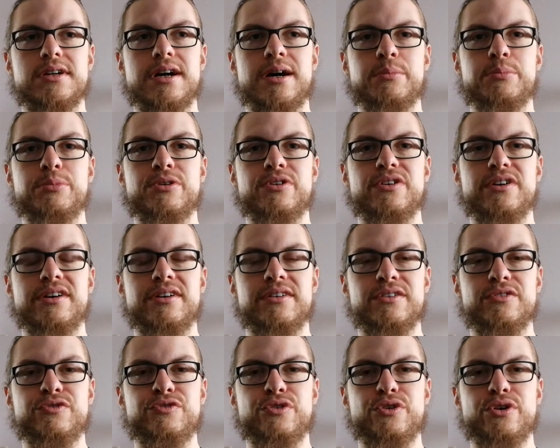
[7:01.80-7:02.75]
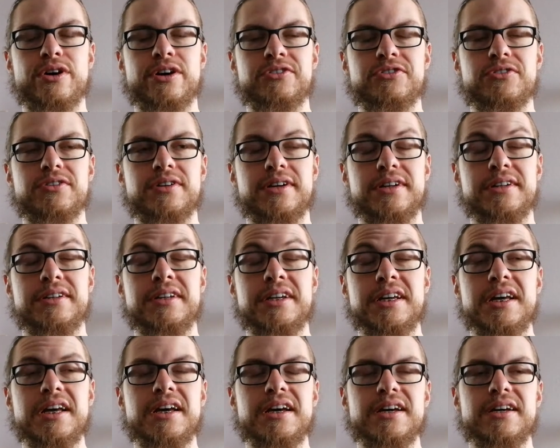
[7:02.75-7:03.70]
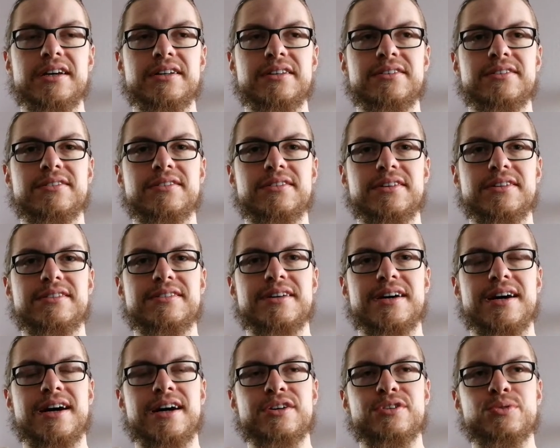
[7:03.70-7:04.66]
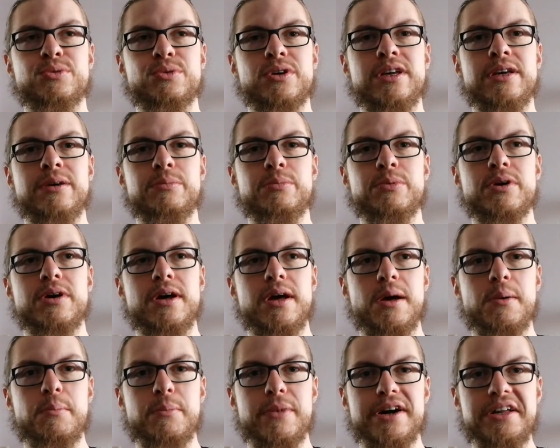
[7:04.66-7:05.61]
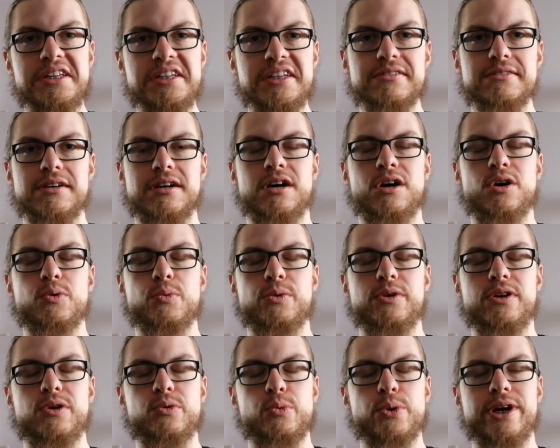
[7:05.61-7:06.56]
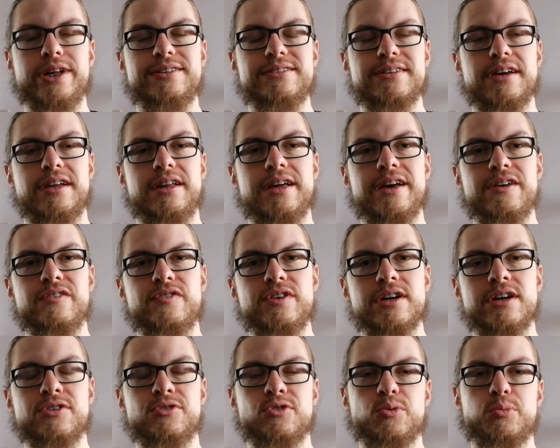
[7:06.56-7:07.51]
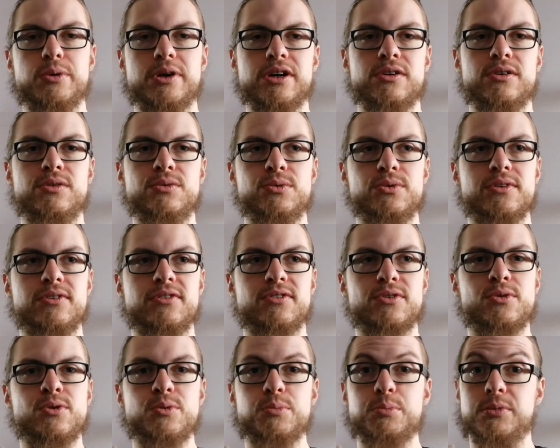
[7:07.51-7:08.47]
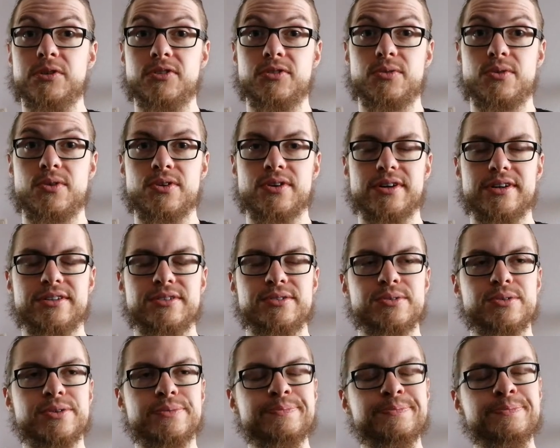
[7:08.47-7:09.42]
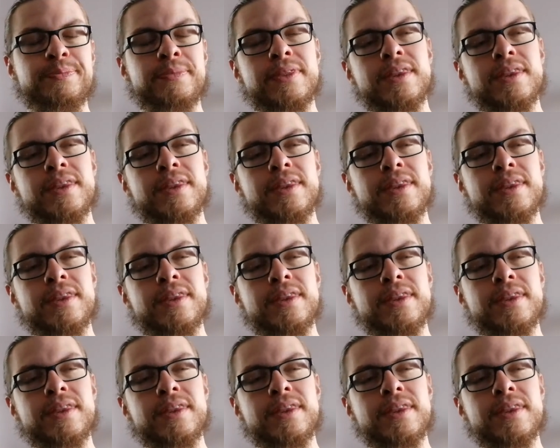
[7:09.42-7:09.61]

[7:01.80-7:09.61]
up first, and it's hard to keep my knees out when the weights get heavier, so my glutes could be stronger too.